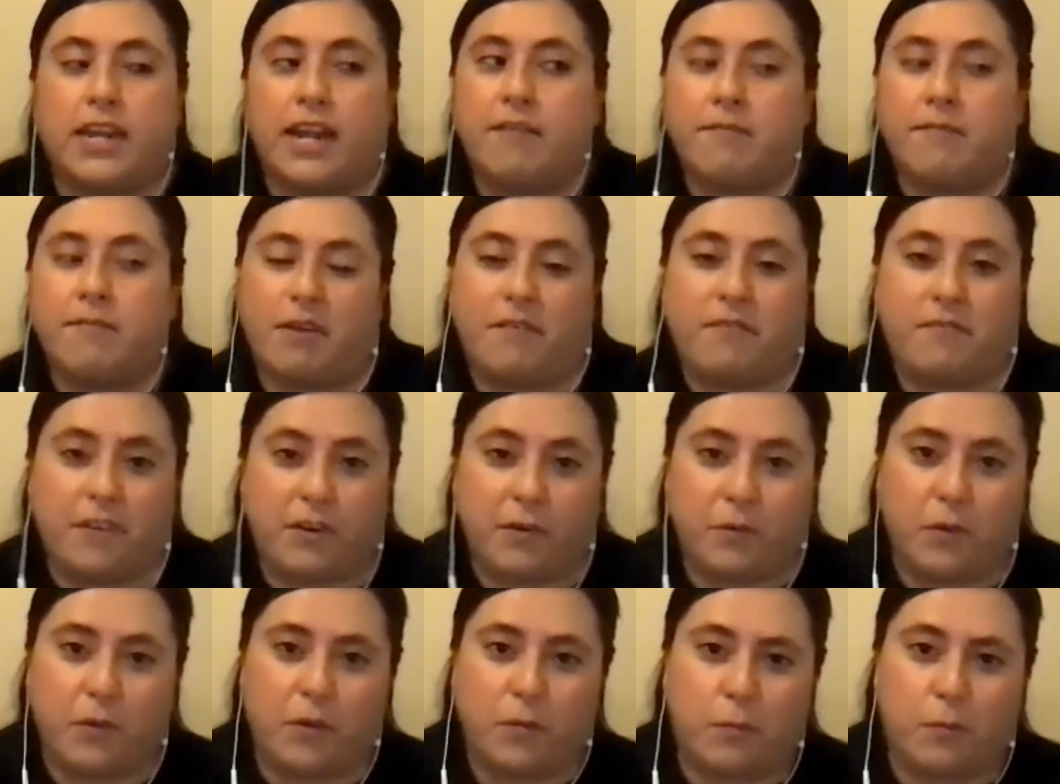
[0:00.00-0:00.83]
have my friend
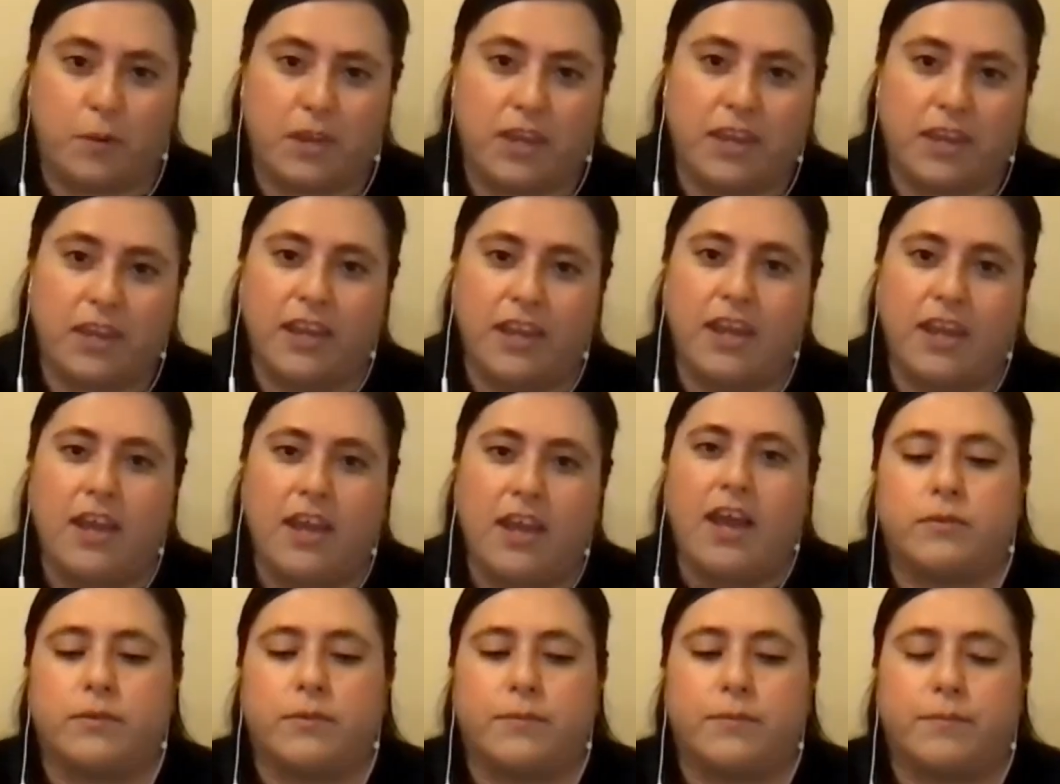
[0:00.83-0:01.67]
with me.
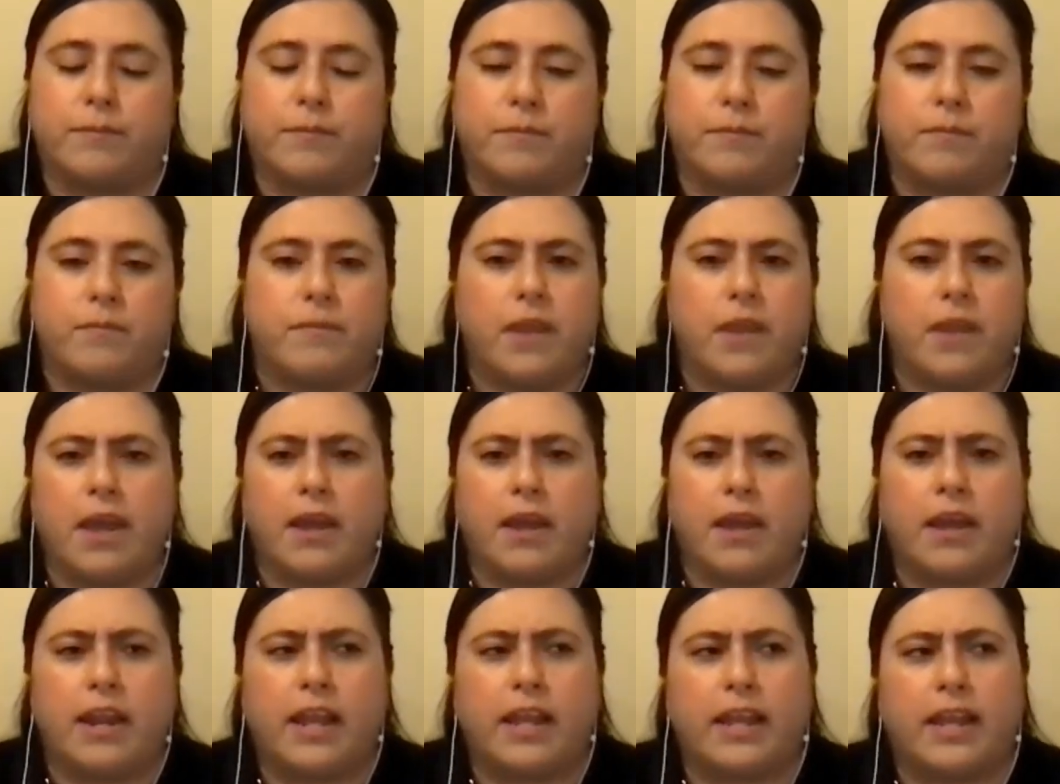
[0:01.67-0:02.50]

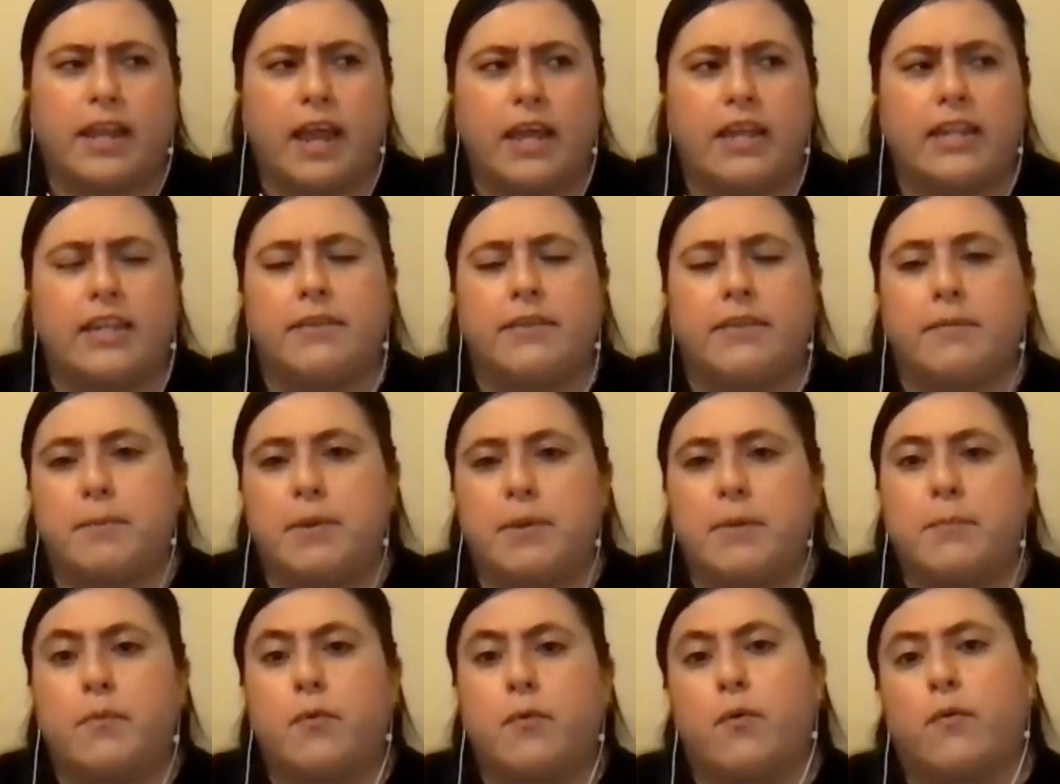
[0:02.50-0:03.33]
Yeah, like I needed
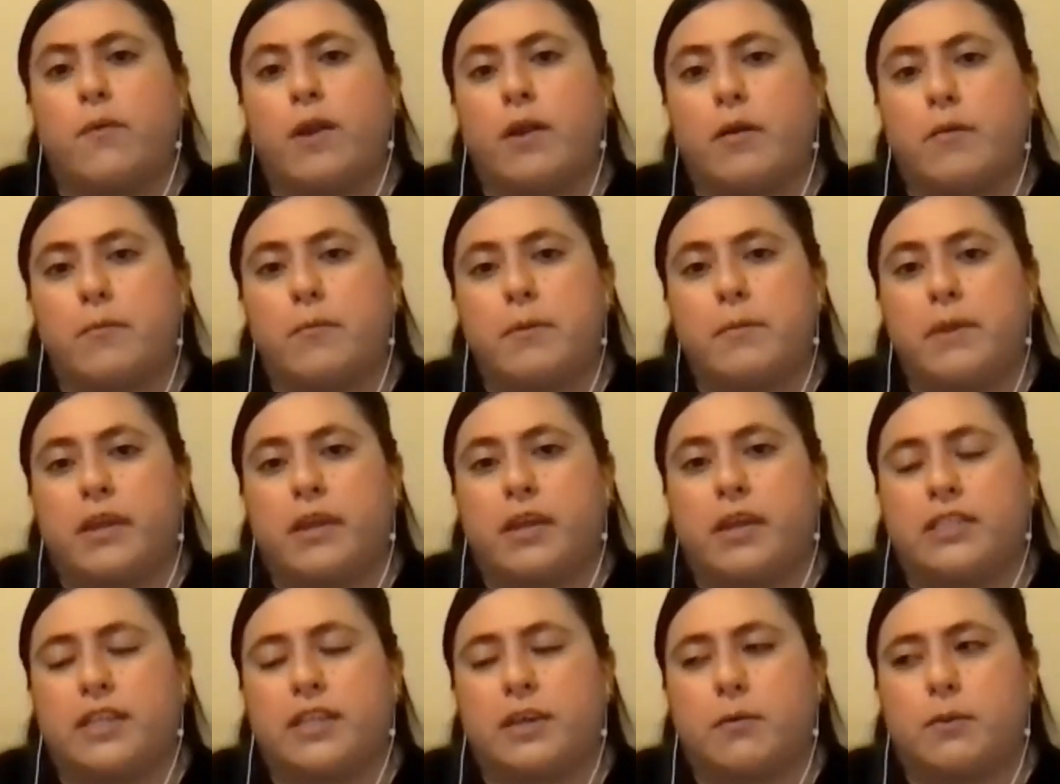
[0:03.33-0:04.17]
people around me,
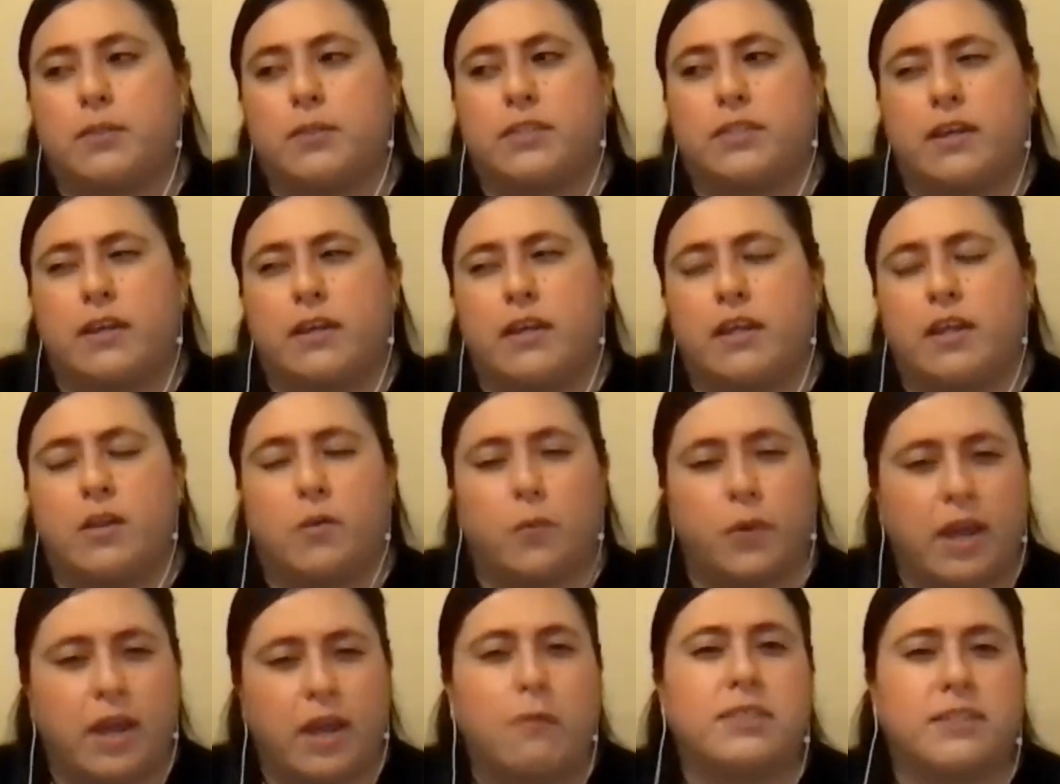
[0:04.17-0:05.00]
because I was, in a
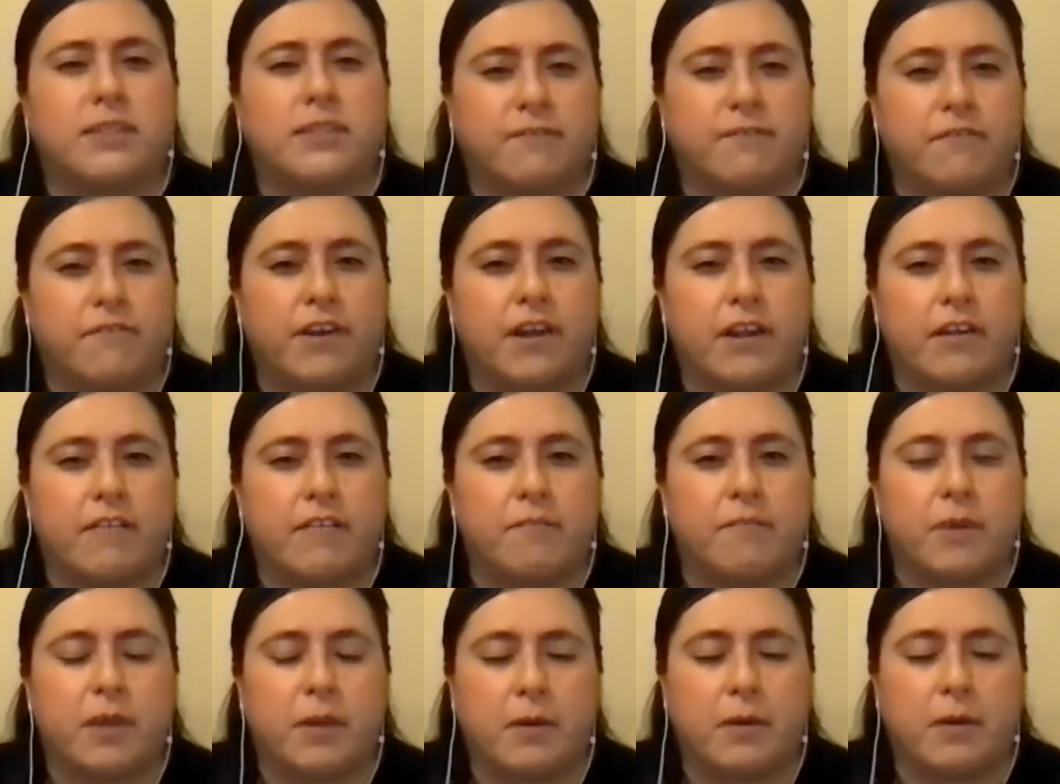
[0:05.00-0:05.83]
way, I was afraid of
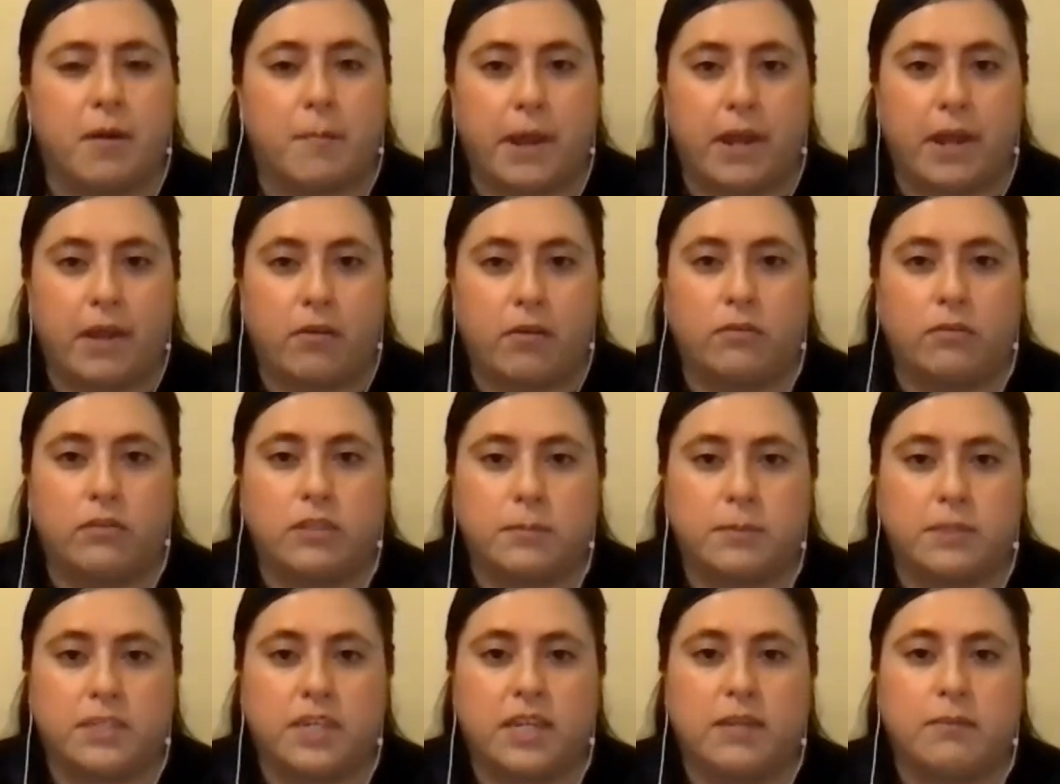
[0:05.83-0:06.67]
being on my own
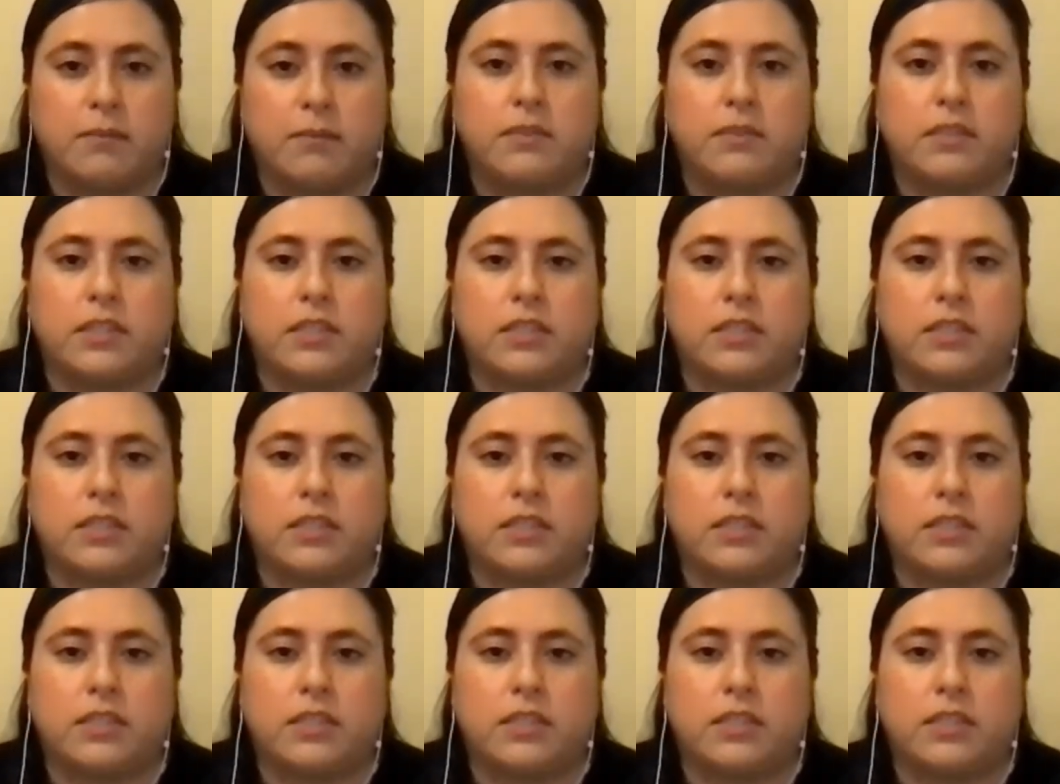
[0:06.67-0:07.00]
sometimes.